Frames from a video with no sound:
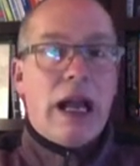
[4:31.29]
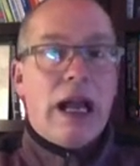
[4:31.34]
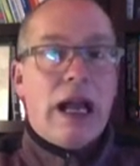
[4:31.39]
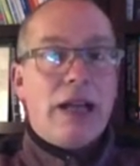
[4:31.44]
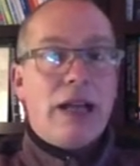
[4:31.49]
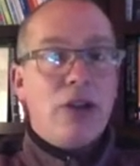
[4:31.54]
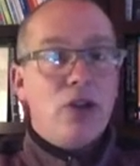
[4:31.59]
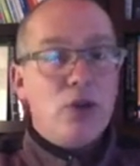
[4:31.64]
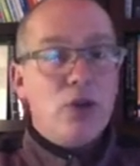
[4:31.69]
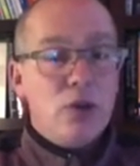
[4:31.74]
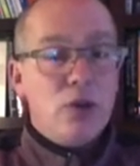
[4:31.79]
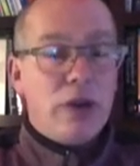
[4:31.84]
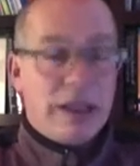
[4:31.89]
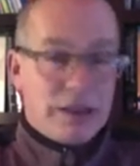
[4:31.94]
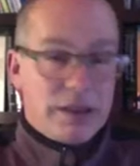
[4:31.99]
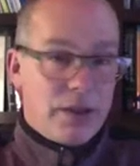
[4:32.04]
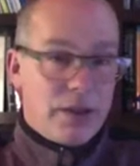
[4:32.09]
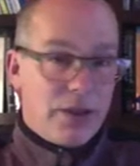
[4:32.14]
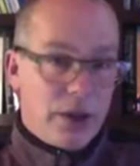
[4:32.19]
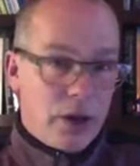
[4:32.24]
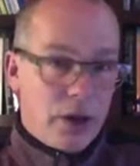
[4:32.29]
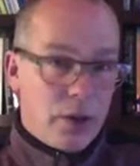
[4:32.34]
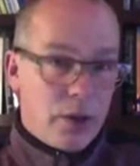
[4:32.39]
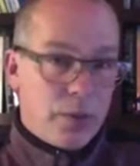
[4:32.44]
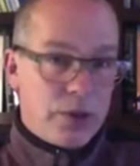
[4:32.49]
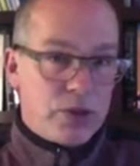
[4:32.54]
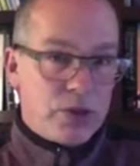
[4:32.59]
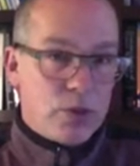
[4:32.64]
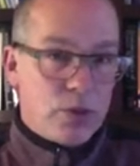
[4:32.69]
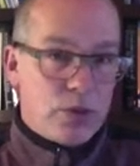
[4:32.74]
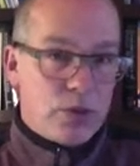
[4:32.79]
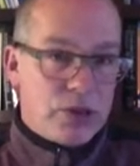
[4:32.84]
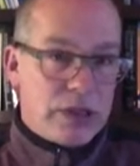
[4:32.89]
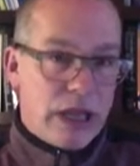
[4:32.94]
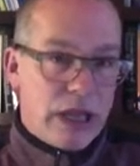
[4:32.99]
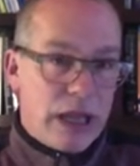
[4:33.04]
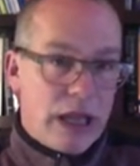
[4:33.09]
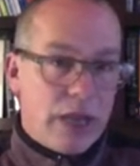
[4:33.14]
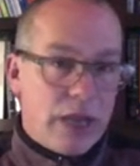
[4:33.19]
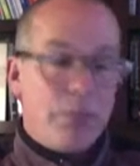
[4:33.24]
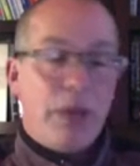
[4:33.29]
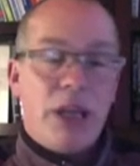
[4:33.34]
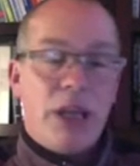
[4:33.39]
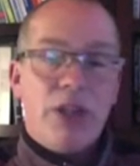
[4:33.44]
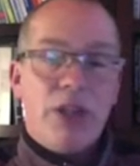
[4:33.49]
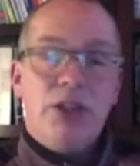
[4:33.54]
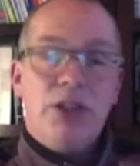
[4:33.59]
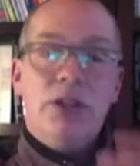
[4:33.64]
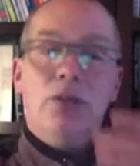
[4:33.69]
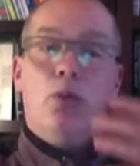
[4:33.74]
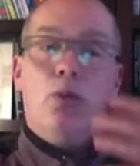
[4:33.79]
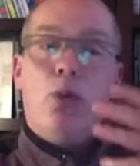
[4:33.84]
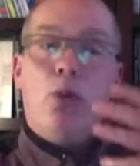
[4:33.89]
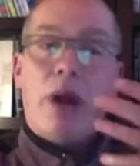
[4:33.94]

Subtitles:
And you, as a therapist, would say, patient,